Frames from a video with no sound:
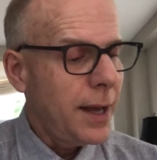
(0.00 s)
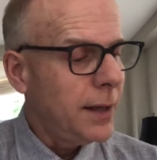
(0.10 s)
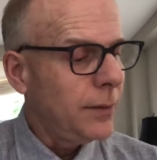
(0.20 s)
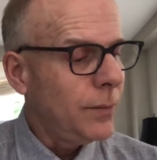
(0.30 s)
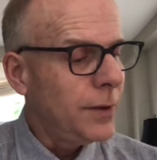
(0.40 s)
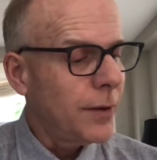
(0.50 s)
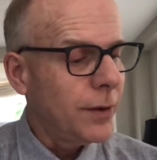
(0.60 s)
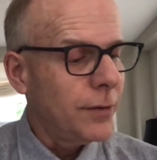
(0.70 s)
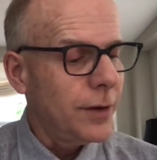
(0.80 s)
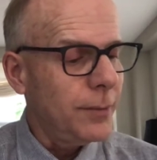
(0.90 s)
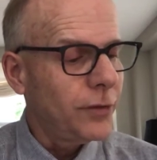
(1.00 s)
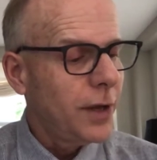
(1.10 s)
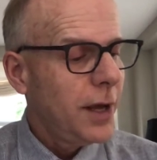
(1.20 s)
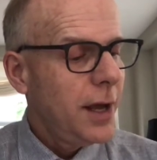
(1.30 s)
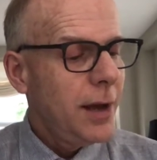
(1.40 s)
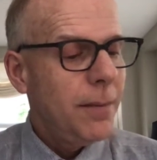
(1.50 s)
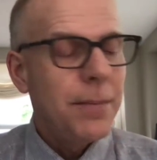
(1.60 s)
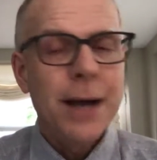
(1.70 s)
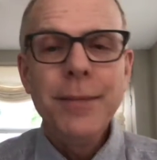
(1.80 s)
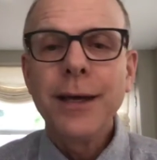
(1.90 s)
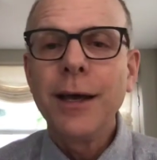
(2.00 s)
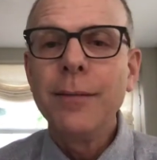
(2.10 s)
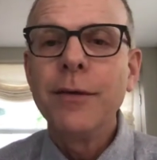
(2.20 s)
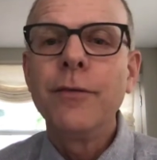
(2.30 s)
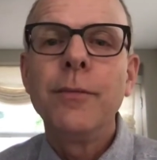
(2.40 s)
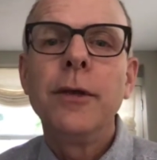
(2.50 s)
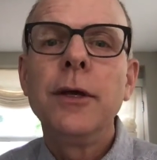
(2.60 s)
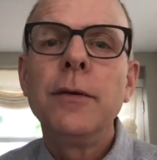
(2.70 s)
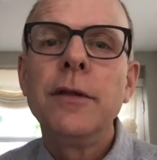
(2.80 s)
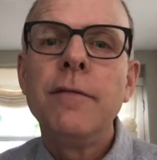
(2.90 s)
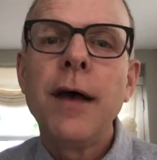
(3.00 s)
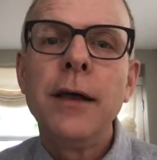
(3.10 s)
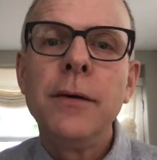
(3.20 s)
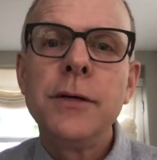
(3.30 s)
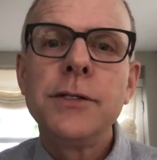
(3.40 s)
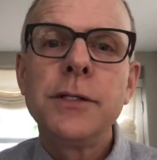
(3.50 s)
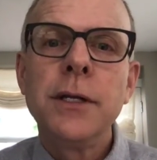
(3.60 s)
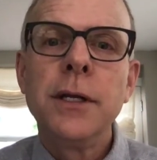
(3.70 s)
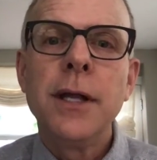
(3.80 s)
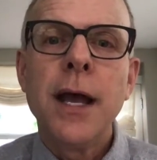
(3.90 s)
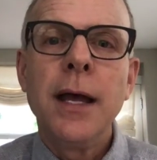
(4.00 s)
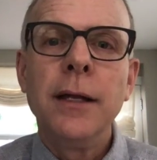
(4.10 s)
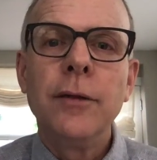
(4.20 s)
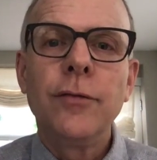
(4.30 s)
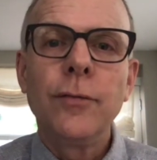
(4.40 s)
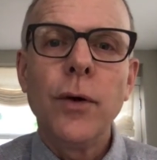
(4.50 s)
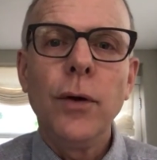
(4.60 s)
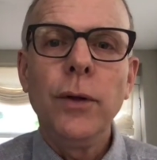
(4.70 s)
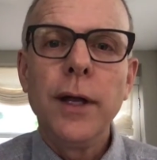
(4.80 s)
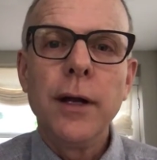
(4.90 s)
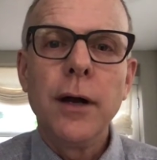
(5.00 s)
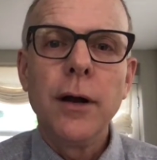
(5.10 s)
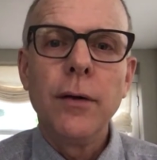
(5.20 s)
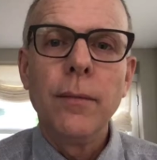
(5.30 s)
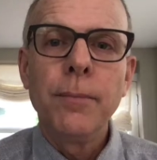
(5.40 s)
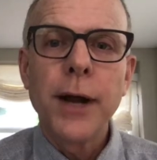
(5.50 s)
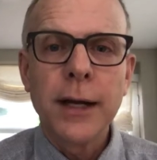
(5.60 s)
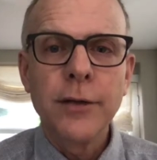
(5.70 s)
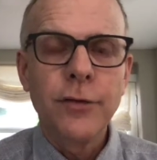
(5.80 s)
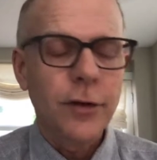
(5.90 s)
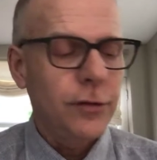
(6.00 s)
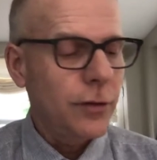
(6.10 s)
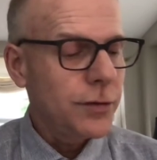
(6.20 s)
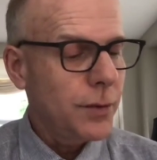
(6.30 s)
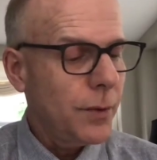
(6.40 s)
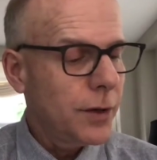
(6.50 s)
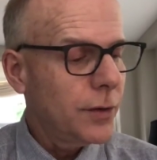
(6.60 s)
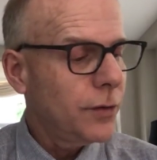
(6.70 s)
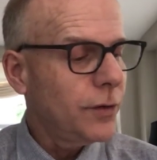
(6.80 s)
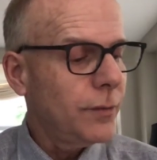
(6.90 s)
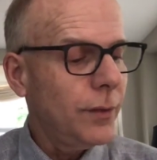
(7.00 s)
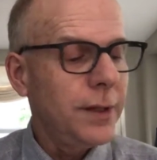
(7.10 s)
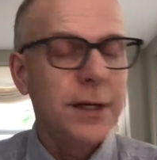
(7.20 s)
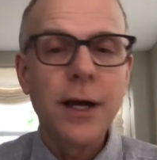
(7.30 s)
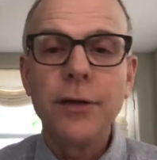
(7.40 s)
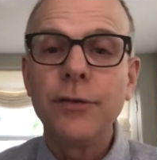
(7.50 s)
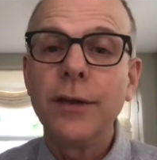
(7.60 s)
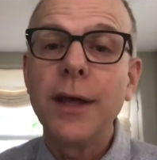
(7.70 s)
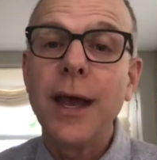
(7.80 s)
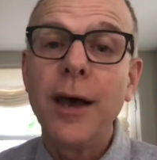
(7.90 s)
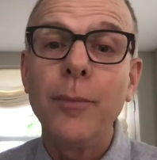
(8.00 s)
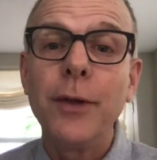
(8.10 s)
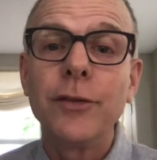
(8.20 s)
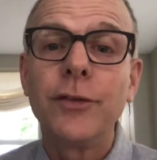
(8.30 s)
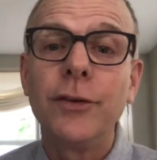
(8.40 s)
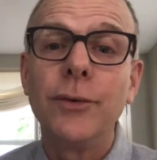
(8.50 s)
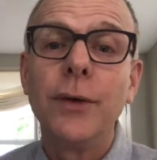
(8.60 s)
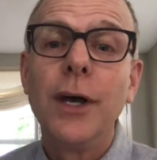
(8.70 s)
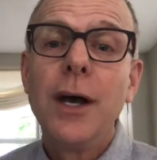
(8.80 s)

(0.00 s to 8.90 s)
end with our groups. By becoming familiar with evaluation and its role in our practice as social workers, it really does help us to,